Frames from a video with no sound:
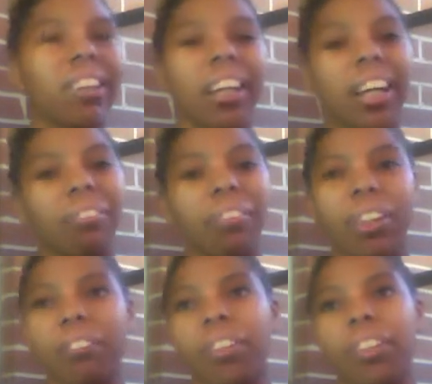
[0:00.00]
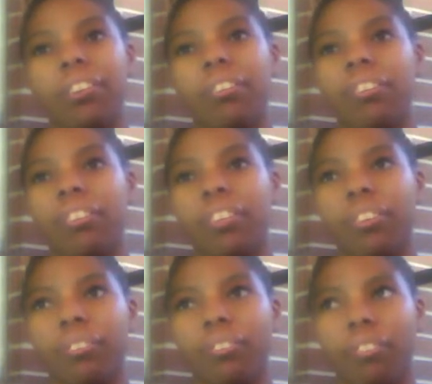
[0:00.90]
I recommend you do it
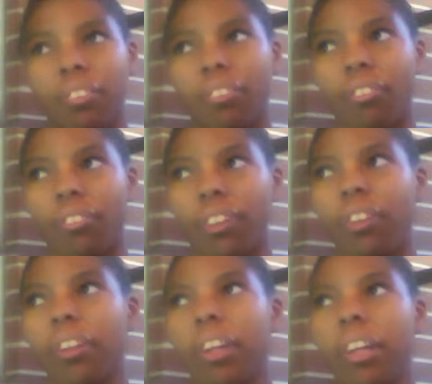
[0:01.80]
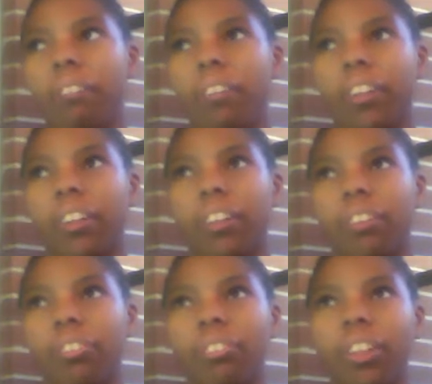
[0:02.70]
once a week,
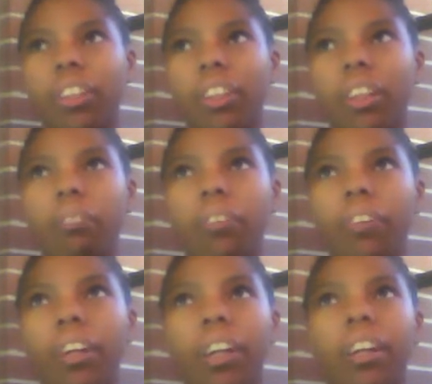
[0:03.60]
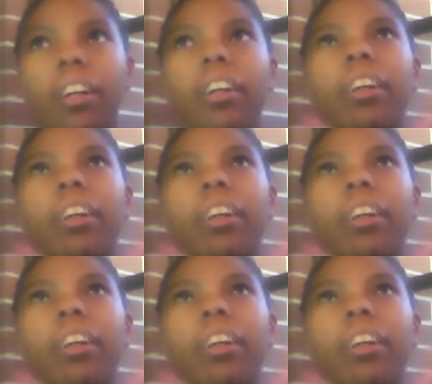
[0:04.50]
because you want to keep your hair